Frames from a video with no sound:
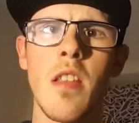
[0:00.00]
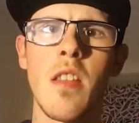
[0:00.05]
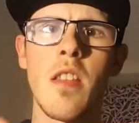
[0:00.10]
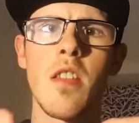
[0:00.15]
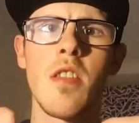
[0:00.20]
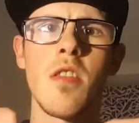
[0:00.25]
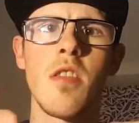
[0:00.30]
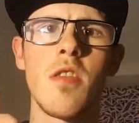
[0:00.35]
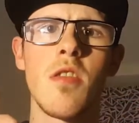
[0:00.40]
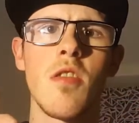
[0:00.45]

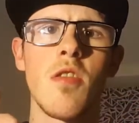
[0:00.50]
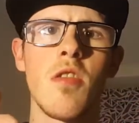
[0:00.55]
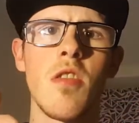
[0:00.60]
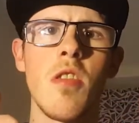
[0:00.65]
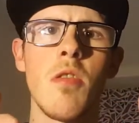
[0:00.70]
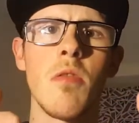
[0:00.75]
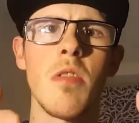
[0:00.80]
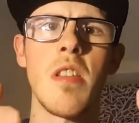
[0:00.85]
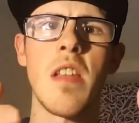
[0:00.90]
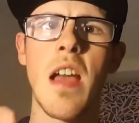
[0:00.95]
it's just
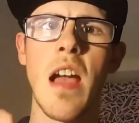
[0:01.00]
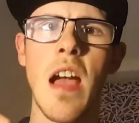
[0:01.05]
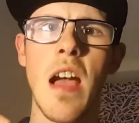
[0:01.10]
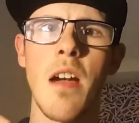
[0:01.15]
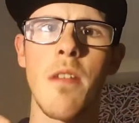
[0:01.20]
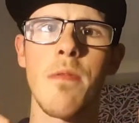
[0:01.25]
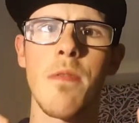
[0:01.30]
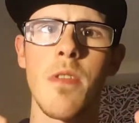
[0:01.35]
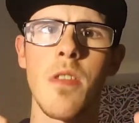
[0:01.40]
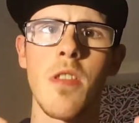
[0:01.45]
using
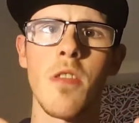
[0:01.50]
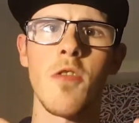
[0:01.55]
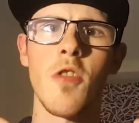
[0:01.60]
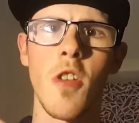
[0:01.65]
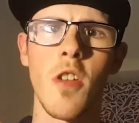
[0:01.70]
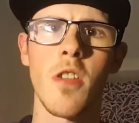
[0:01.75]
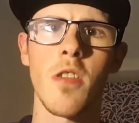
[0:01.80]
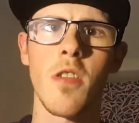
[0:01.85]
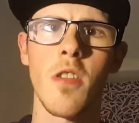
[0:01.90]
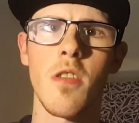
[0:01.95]
half of the
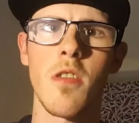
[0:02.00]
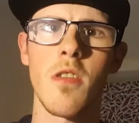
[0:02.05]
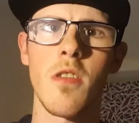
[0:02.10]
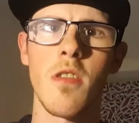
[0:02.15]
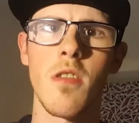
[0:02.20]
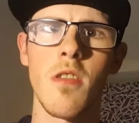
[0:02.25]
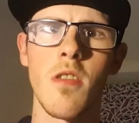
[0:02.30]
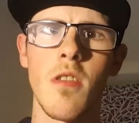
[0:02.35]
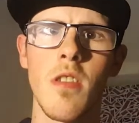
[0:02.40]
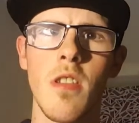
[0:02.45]
Joy-Con.
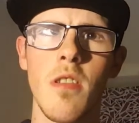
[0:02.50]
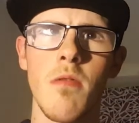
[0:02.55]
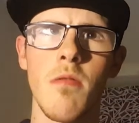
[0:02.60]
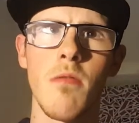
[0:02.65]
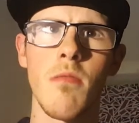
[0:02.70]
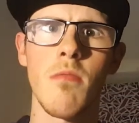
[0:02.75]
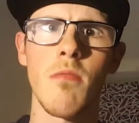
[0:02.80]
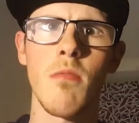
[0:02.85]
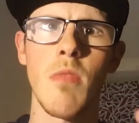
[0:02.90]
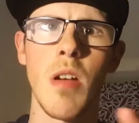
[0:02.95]

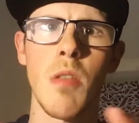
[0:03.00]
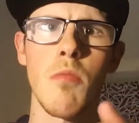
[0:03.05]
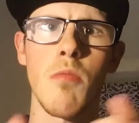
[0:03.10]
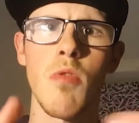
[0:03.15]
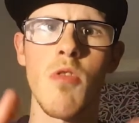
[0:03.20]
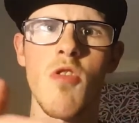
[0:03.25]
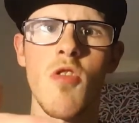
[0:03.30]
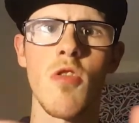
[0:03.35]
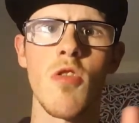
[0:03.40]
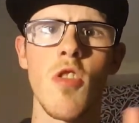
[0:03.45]
Well,
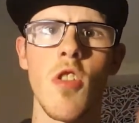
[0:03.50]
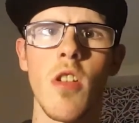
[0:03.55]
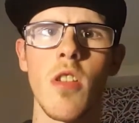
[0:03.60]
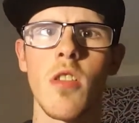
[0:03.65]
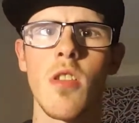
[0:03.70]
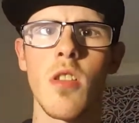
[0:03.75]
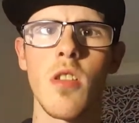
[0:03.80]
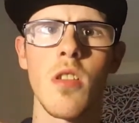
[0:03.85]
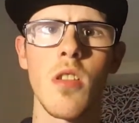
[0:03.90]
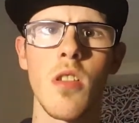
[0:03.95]
one
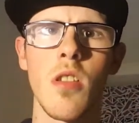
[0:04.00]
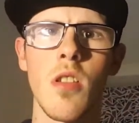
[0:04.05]
Joy-Con.